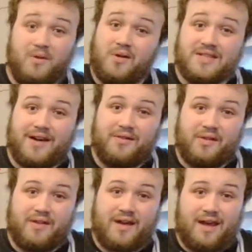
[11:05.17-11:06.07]
pointing out
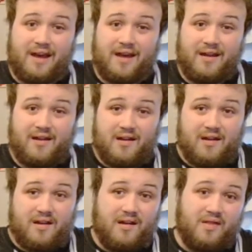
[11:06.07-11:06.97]
that
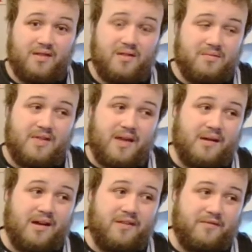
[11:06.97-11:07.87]
they're
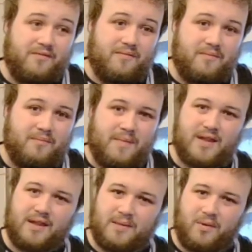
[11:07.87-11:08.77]
kind of
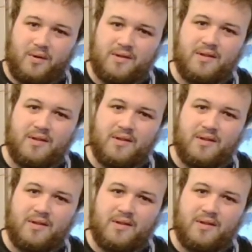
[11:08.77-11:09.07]
missing the point,